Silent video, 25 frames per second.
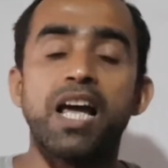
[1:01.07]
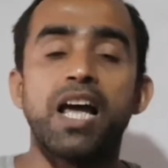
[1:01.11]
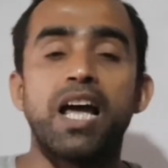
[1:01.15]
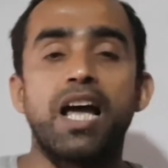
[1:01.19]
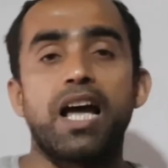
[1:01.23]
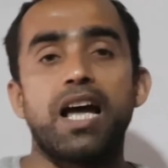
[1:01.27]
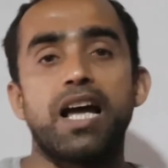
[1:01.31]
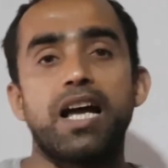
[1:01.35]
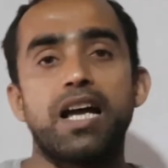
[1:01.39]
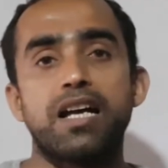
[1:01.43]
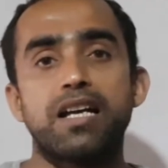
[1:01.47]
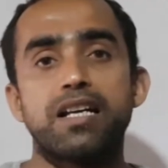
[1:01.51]

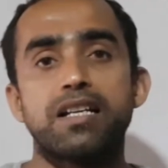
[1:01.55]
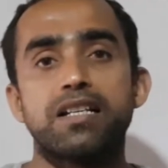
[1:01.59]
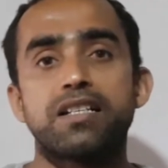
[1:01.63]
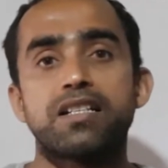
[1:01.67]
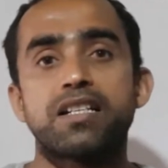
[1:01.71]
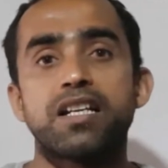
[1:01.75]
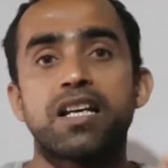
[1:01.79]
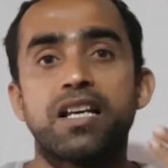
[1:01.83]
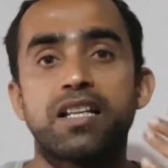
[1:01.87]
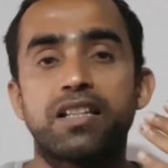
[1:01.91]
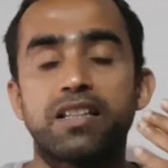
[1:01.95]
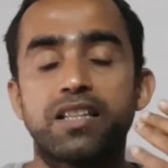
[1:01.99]

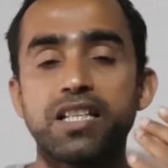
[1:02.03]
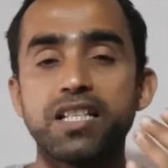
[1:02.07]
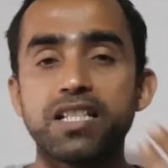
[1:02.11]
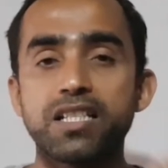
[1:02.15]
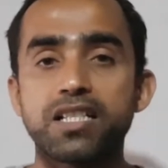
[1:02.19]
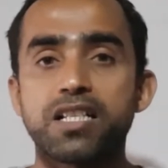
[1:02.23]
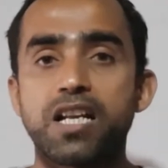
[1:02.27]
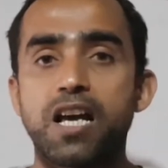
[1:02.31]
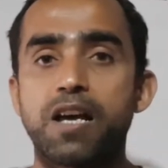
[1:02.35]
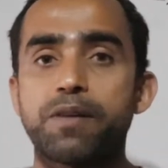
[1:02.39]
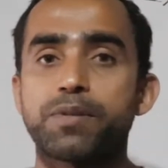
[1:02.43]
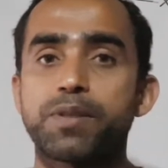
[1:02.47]
and these
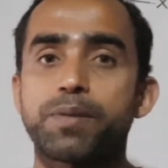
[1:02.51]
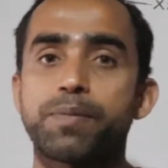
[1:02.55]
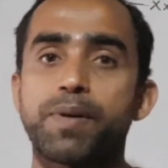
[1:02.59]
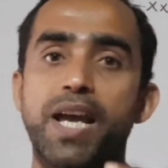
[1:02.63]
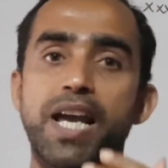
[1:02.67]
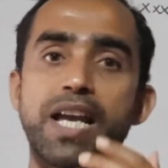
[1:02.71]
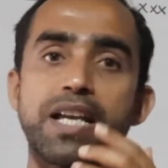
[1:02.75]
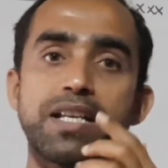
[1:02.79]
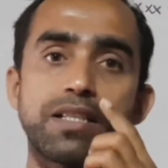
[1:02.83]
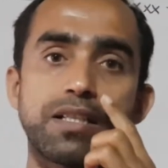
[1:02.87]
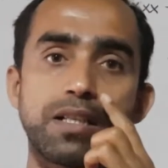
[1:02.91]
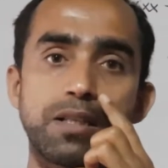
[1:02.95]
types of
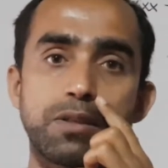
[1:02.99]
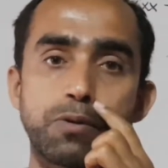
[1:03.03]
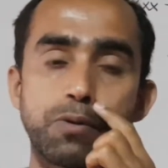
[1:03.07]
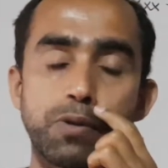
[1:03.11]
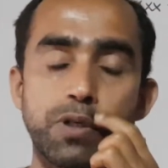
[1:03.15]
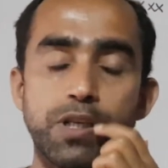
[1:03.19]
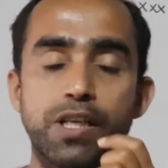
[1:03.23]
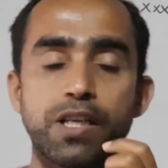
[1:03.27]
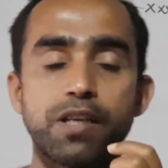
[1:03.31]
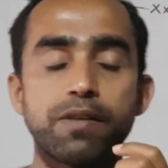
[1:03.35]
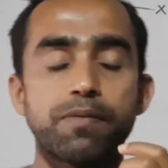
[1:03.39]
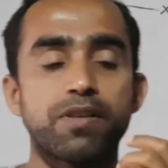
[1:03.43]
angels would
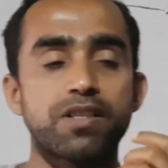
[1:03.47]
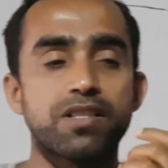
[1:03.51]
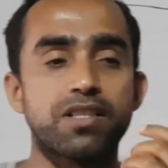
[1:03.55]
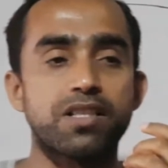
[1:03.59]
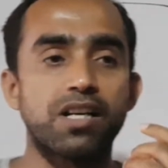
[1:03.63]
give us the